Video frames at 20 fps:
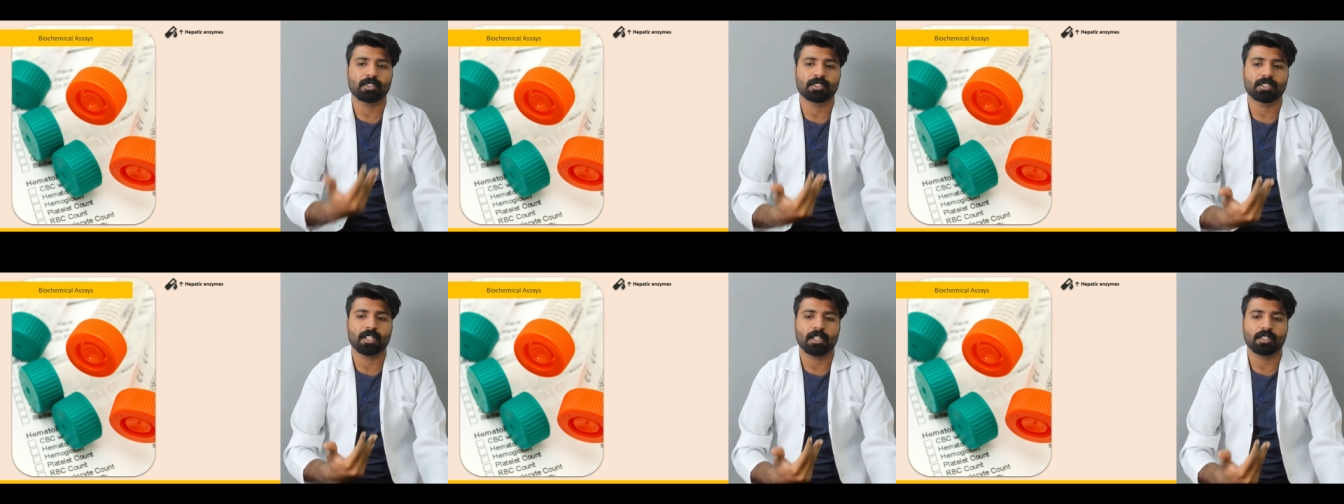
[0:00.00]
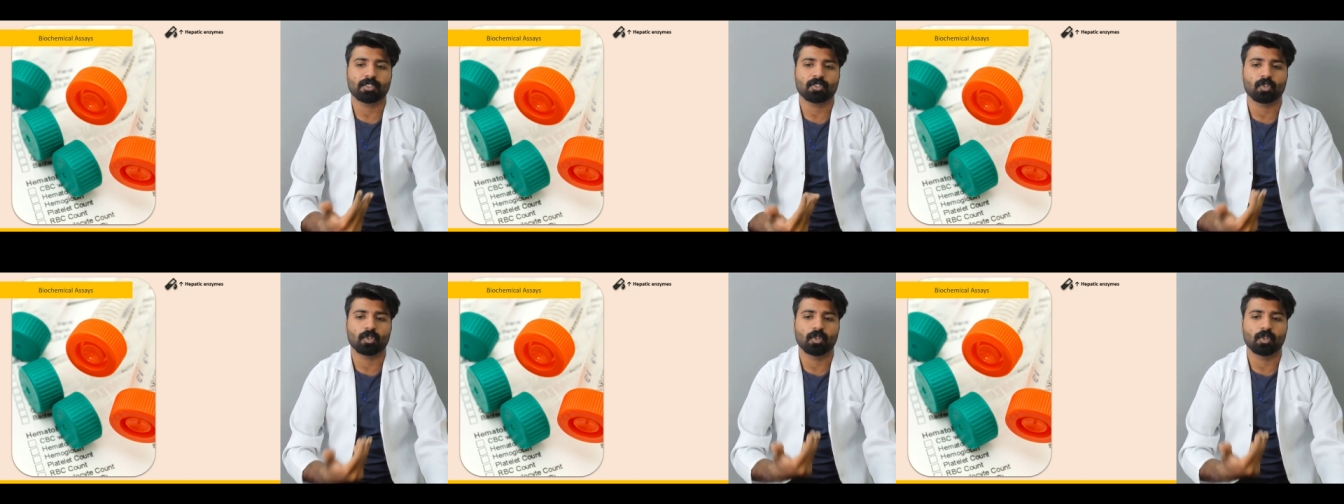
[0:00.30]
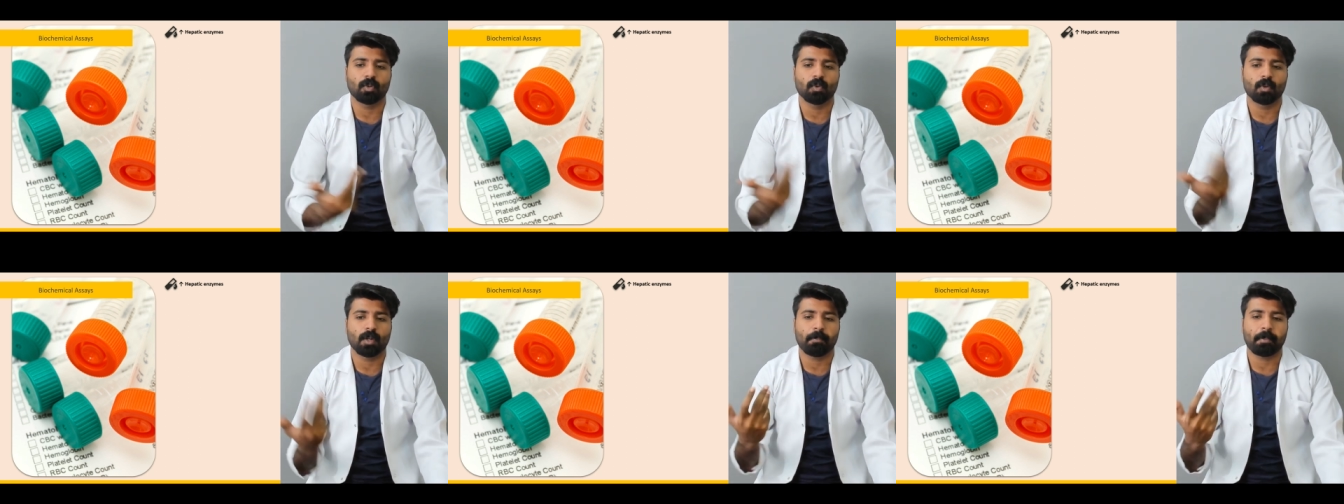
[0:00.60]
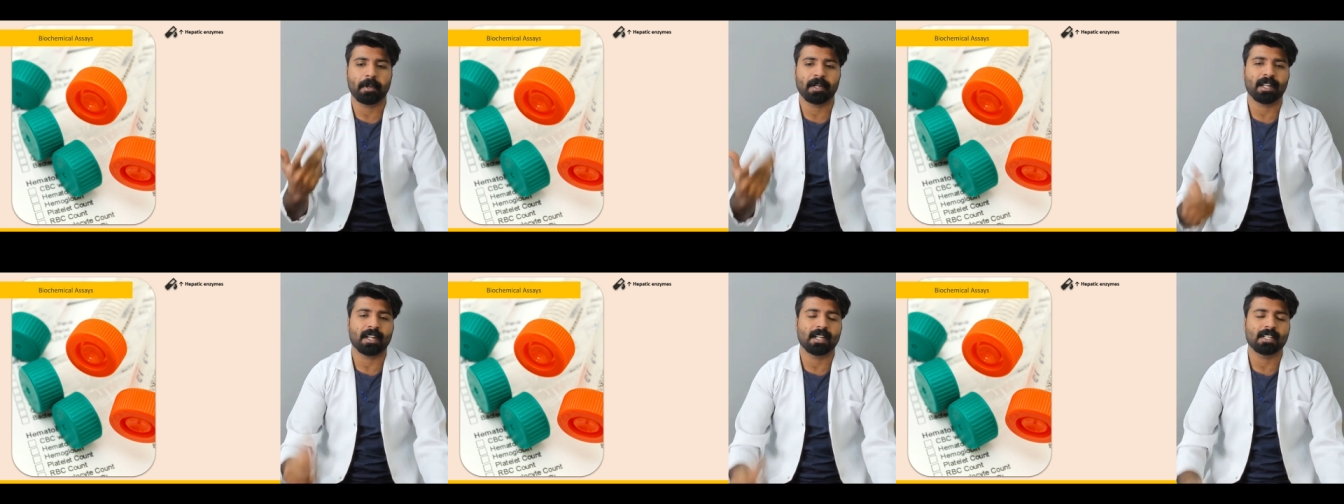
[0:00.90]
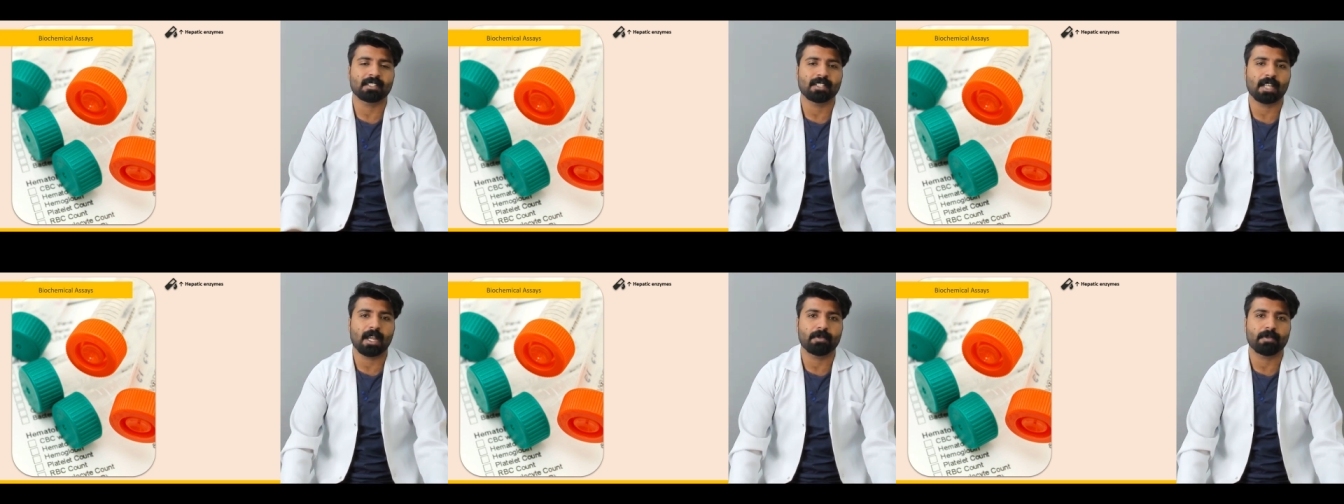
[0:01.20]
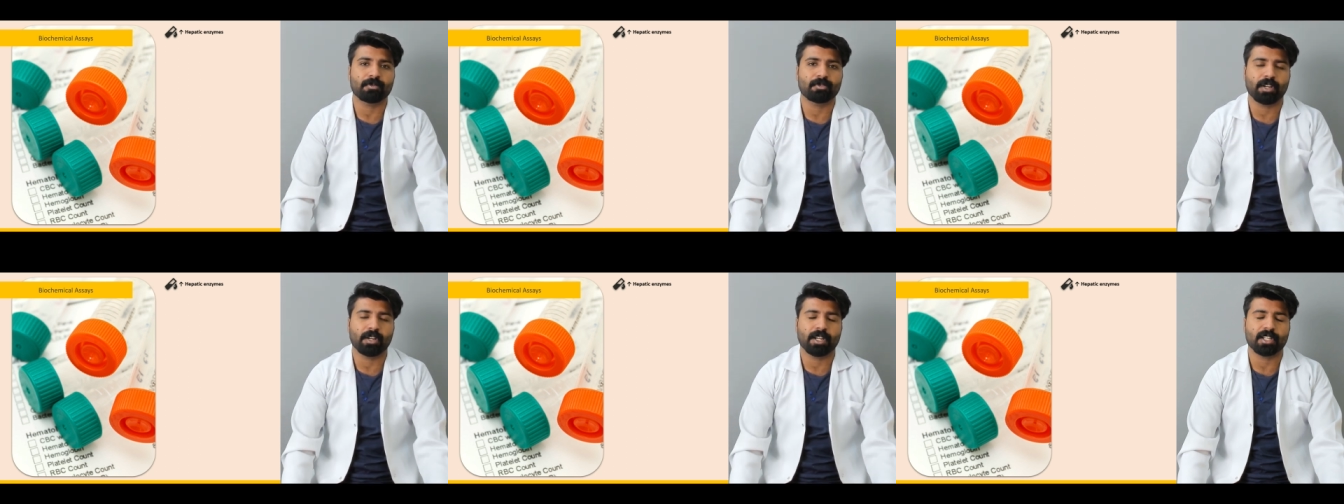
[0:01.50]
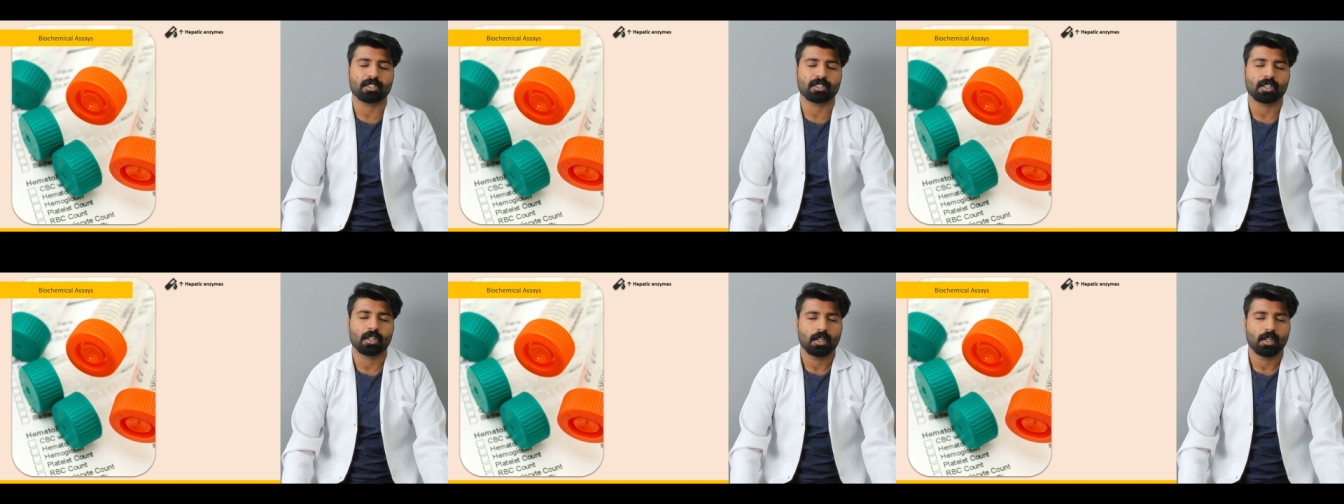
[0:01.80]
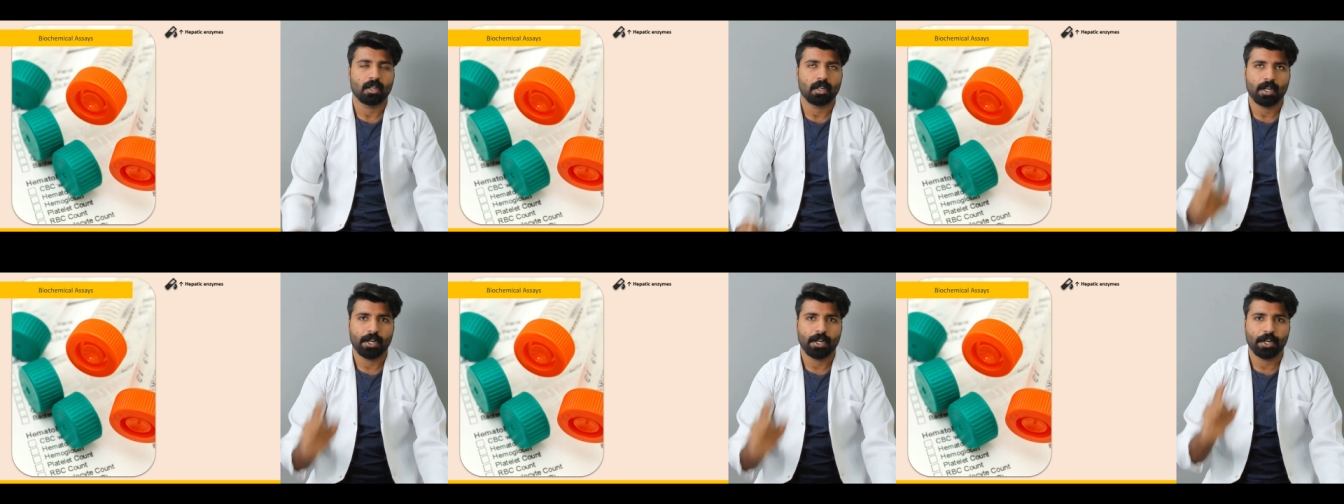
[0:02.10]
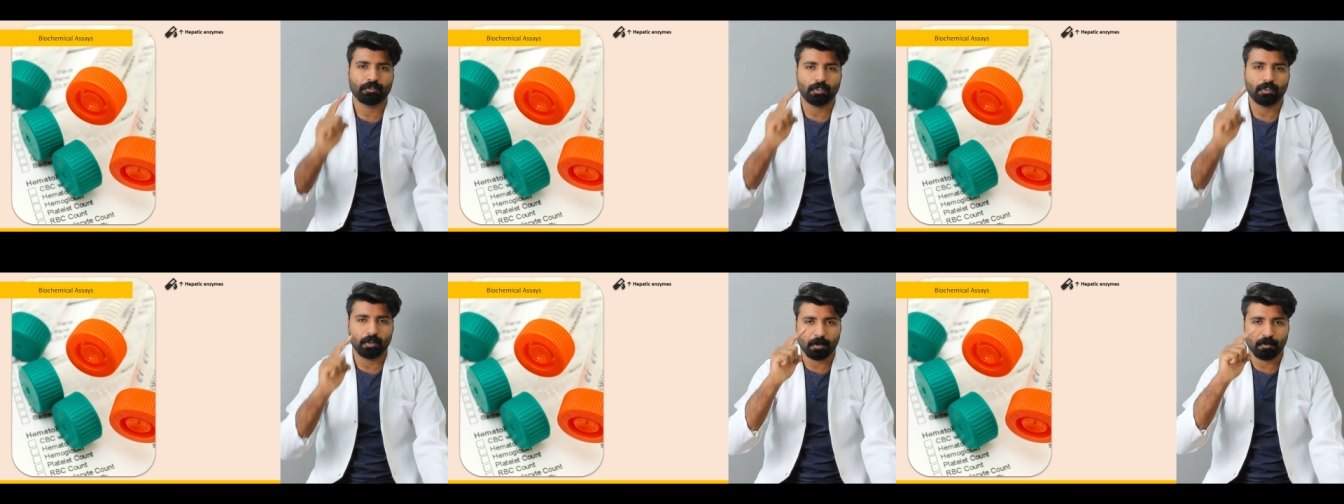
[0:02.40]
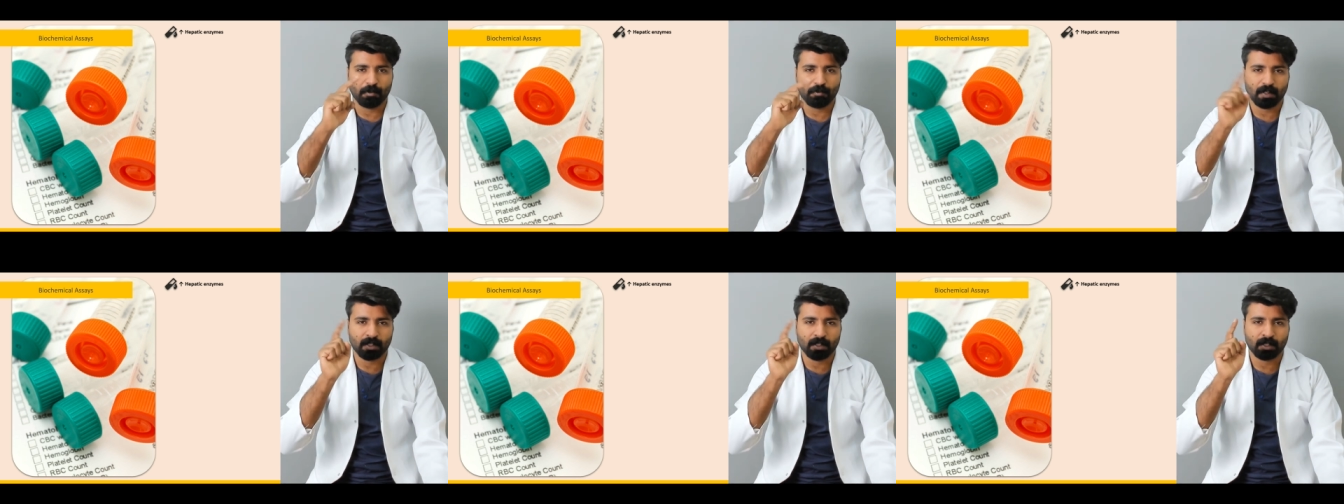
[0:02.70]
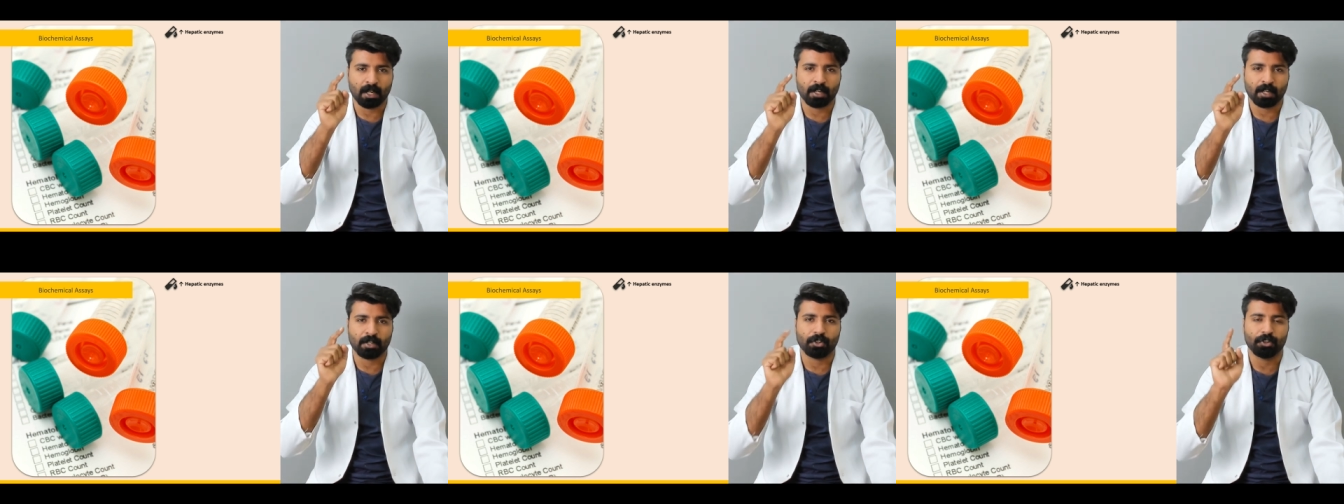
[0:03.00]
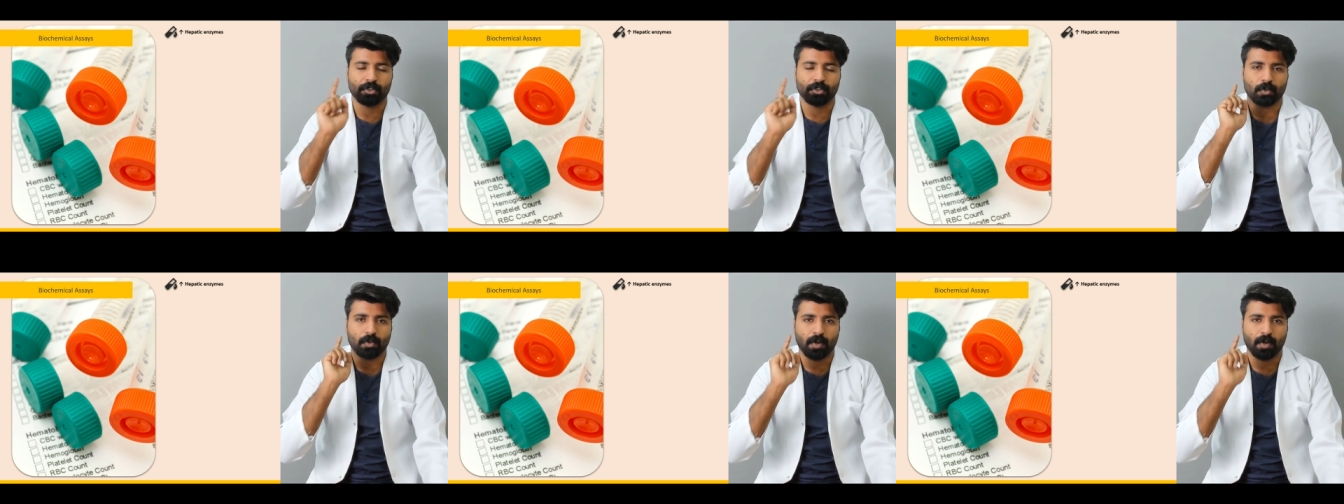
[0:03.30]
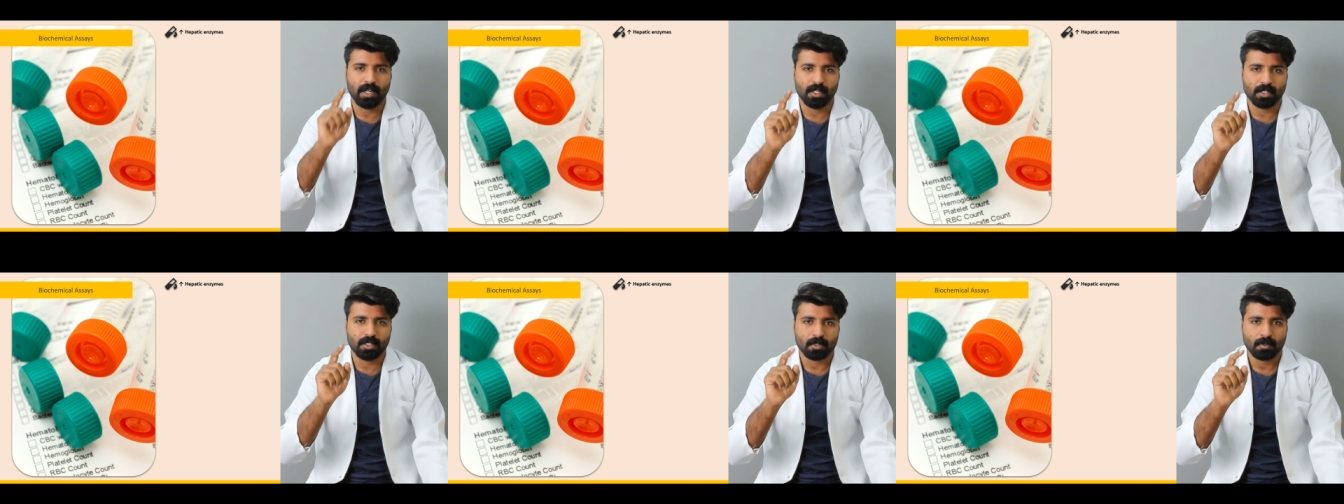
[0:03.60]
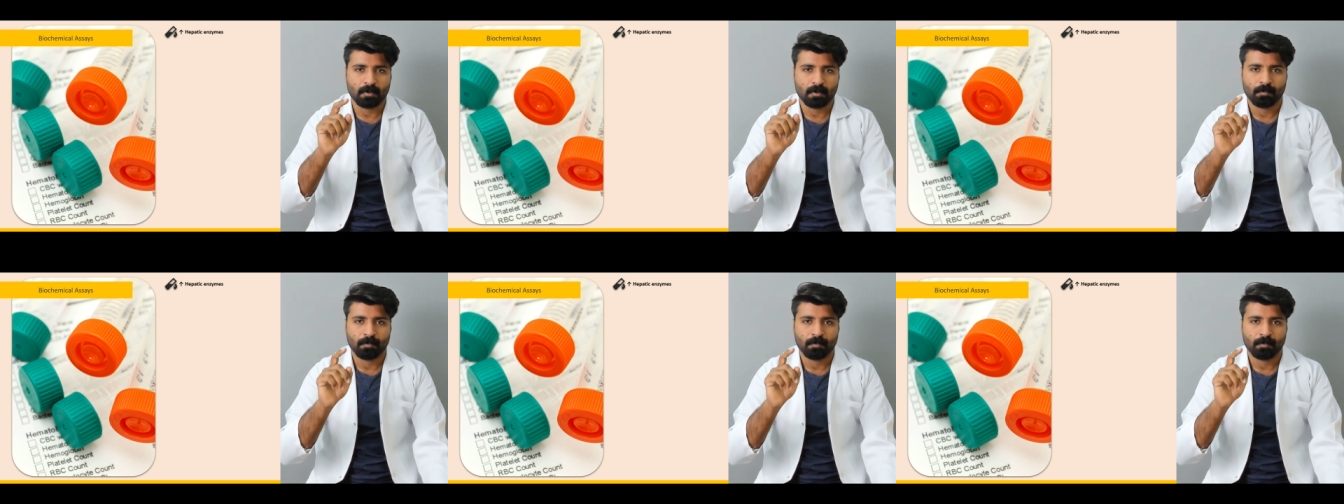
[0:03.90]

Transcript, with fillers: says to you hepatic enzymes raised, it will be one click to you, right?